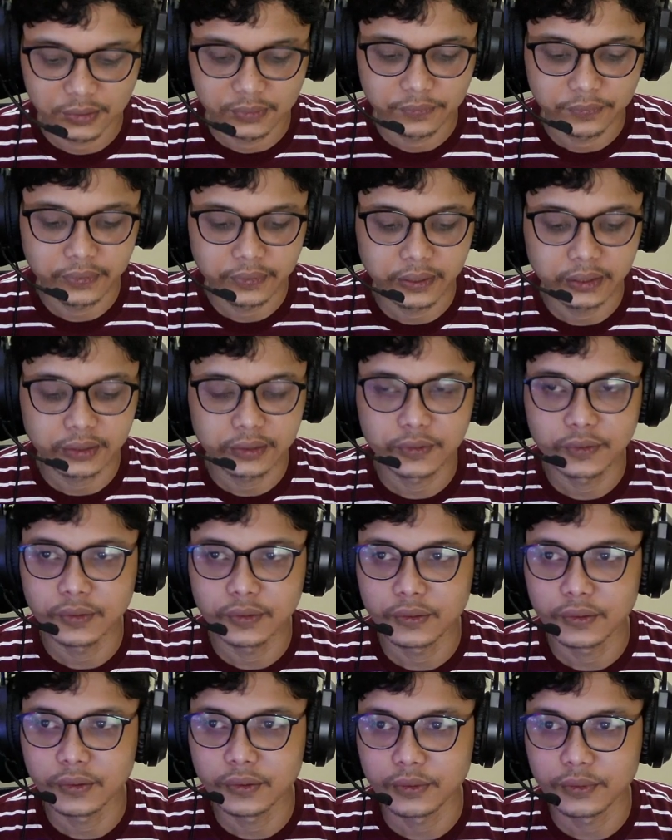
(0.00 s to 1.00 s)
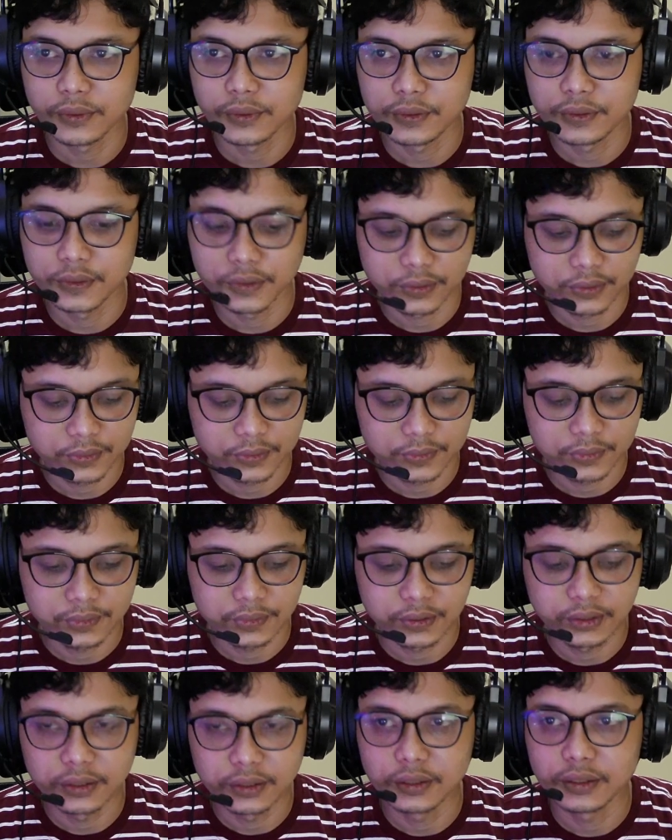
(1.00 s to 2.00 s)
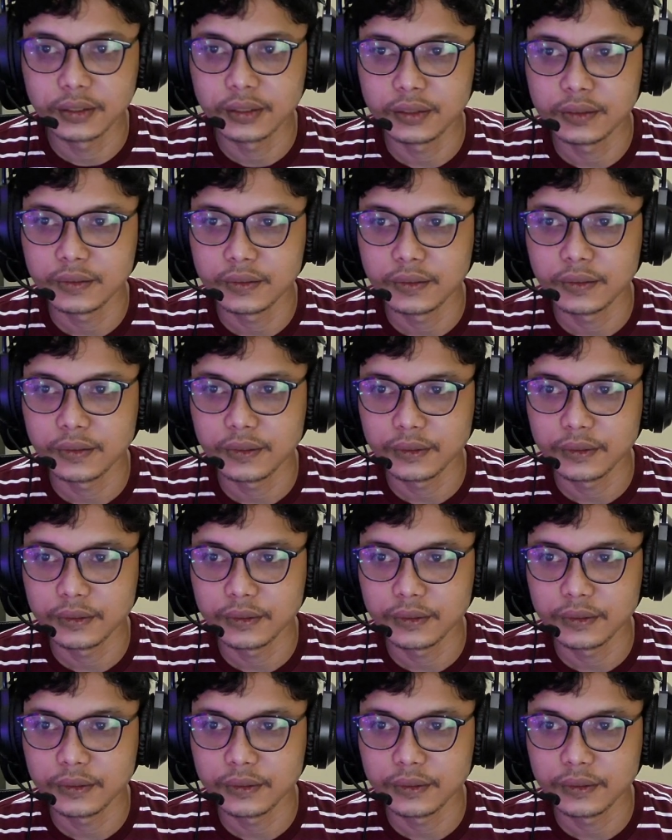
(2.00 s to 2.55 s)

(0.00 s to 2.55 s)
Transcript: factor, which is integer,